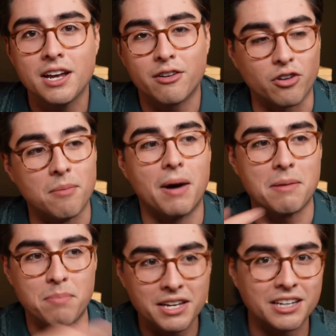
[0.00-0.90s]
from my
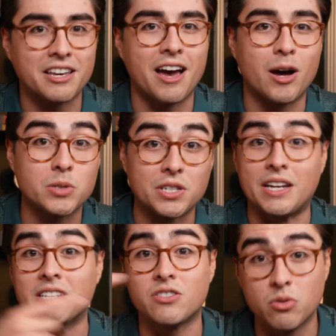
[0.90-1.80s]
bank account
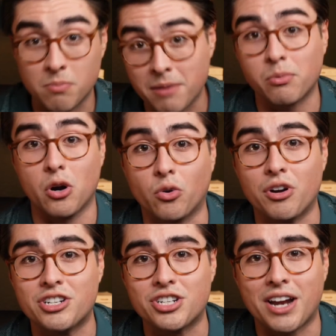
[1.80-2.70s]
into my
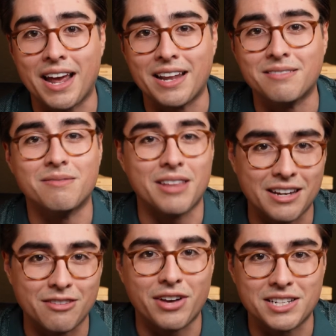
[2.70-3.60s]
brokerage and then
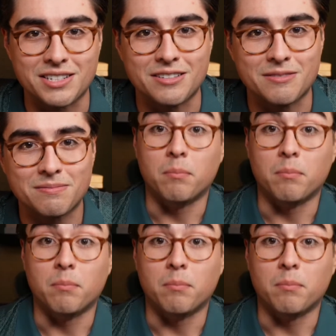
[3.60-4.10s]
invested.